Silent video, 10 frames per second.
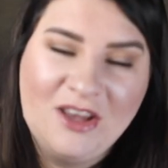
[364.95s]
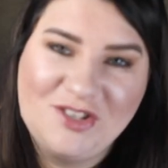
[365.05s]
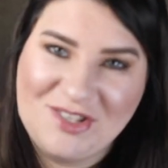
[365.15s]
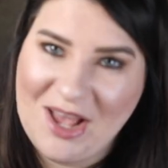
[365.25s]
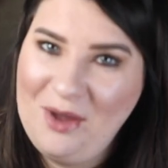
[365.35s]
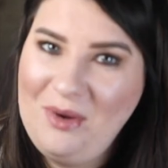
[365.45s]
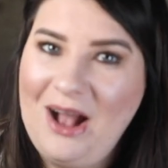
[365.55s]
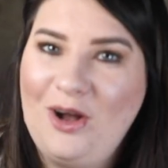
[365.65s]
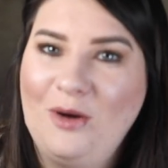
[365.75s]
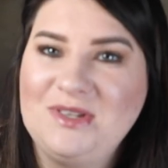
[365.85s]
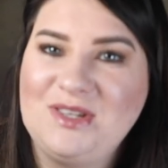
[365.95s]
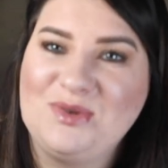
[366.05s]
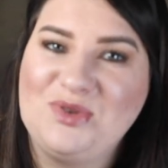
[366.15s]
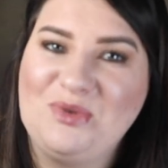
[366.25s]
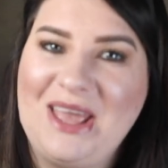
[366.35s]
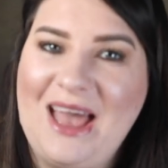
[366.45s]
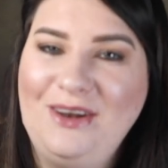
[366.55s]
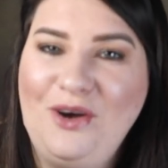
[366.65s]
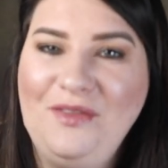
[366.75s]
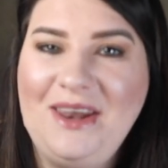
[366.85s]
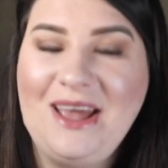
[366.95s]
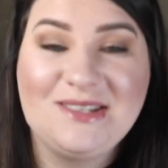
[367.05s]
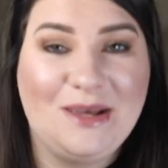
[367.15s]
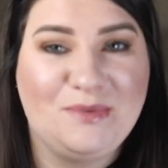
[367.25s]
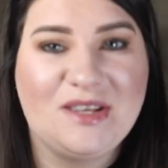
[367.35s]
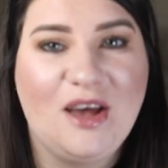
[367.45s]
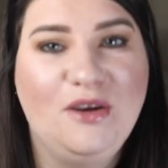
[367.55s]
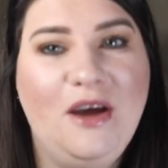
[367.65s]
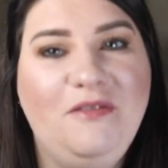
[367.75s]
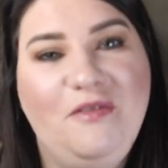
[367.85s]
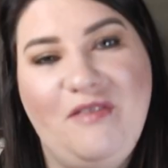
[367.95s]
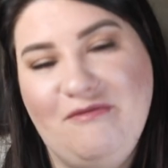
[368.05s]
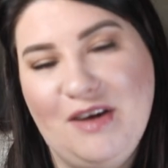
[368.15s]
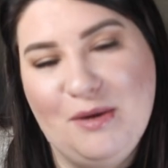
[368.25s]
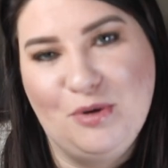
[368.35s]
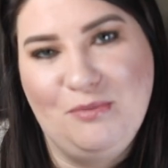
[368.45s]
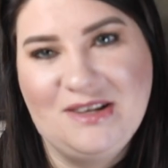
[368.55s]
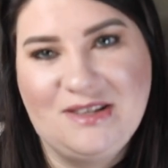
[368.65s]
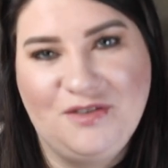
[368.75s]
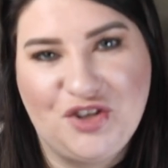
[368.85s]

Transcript: So I can't wait to talk to you again on the next episode of the Fenrir Bull Mastiff